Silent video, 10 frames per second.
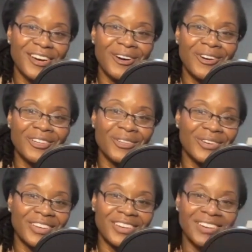or a
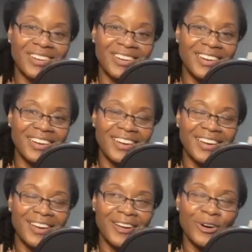lawyer
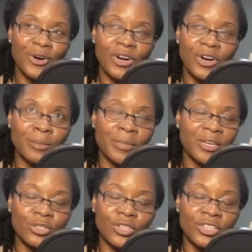or a
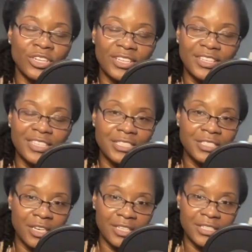mail clerk. He's
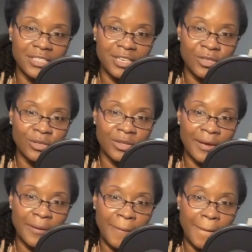not going to tell you that.